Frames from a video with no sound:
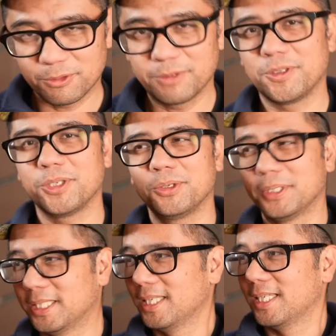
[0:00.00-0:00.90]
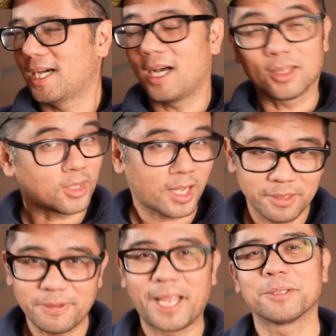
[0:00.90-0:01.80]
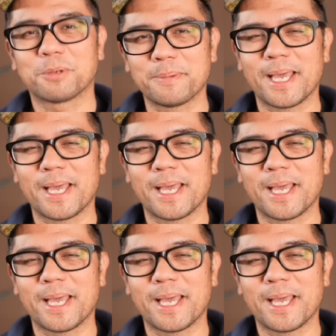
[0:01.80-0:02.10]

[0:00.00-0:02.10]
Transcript: reviewed a lot of handlebar